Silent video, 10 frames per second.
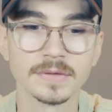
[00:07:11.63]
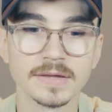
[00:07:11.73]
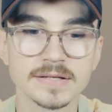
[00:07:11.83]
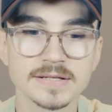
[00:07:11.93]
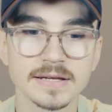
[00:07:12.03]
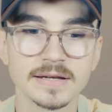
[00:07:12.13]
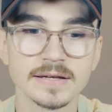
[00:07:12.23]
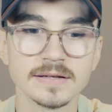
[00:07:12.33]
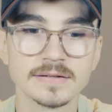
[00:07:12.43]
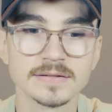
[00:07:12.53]
This
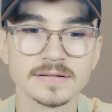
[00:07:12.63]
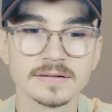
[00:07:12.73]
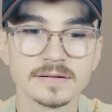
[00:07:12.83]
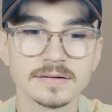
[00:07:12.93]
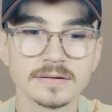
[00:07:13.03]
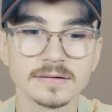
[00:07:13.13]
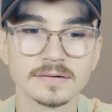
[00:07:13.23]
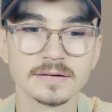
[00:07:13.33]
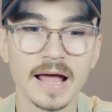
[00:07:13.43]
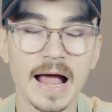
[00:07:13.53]
is
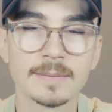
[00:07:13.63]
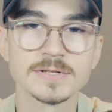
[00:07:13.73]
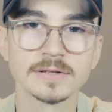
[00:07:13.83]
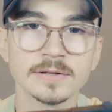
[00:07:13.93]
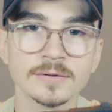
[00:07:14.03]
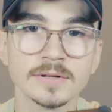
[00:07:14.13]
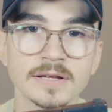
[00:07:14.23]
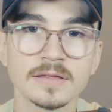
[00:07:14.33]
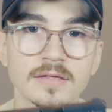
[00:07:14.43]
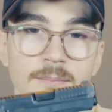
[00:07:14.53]

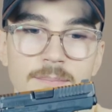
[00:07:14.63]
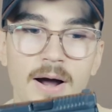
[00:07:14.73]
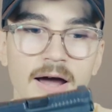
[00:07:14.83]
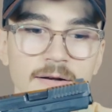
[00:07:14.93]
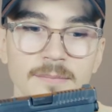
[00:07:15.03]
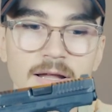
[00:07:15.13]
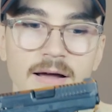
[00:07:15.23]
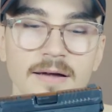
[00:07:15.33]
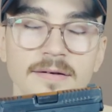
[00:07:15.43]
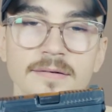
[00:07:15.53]
absolutely the bottom
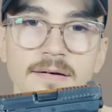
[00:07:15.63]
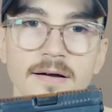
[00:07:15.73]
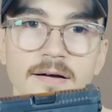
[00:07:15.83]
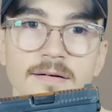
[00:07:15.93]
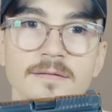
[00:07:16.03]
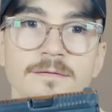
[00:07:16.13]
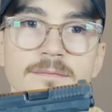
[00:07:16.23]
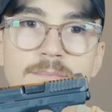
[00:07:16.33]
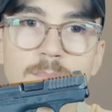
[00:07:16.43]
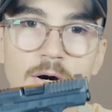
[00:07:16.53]
line of
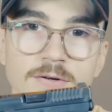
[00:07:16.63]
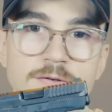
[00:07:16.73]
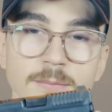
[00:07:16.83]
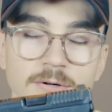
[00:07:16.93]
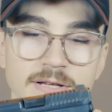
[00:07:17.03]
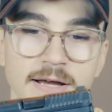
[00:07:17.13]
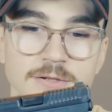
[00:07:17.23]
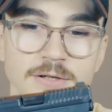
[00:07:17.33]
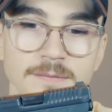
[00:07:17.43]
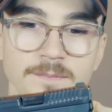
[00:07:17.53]
personal
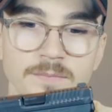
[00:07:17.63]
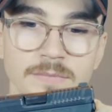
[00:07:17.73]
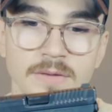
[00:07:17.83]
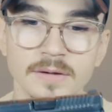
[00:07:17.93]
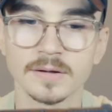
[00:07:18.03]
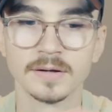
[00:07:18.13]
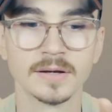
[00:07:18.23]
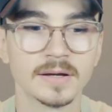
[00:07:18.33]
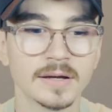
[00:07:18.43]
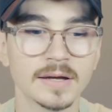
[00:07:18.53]
protection.
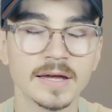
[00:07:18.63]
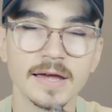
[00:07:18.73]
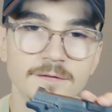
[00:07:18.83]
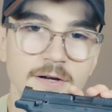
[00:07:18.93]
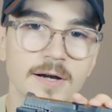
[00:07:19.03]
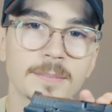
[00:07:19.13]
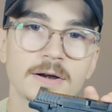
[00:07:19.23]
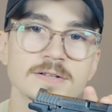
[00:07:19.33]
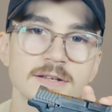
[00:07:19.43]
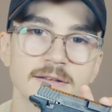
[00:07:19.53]
If you're a
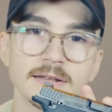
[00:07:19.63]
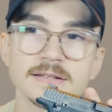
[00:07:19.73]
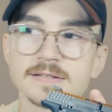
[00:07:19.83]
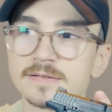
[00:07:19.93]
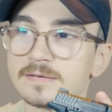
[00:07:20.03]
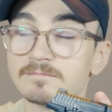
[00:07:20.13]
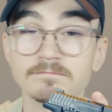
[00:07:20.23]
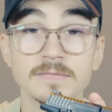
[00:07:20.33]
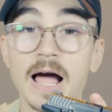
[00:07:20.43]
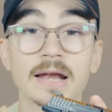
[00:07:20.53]
person that's
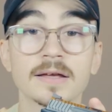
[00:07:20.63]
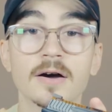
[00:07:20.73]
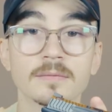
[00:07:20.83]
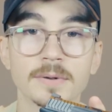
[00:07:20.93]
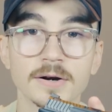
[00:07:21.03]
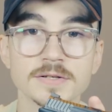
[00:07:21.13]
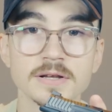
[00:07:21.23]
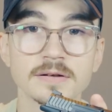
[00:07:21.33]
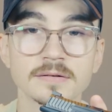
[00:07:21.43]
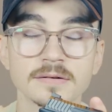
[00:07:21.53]
not a gun
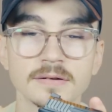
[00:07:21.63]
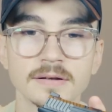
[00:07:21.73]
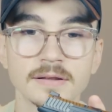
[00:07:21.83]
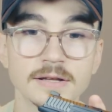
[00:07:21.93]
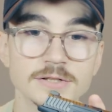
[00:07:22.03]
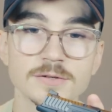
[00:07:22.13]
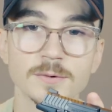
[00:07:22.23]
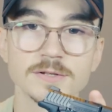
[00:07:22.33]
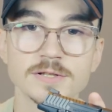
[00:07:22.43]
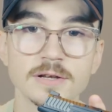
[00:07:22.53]
person, that just
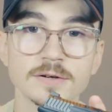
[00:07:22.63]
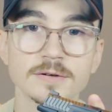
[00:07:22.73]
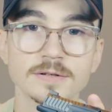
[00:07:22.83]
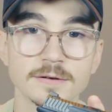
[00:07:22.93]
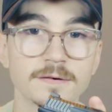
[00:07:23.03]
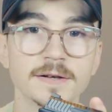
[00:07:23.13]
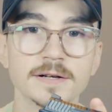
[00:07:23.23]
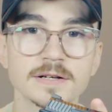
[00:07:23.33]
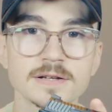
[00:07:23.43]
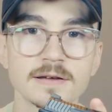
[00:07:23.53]
wants to defend
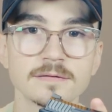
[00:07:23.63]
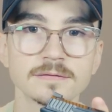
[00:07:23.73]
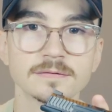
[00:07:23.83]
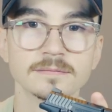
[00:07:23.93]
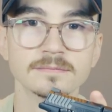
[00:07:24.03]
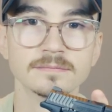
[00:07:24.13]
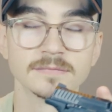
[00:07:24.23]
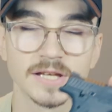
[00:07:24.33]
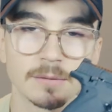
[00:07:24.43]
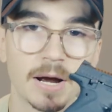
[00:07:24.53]
yourself,
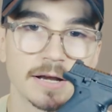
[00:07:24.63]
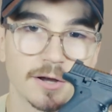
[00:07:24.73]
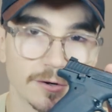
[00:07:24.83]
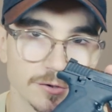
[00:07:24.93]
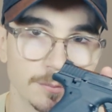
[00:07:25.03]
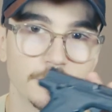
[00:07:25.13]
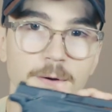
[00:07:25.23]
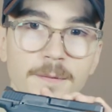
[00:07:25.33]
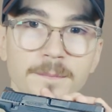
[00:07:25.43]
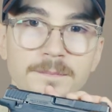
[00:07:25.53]
get a BodyGuard 2.0.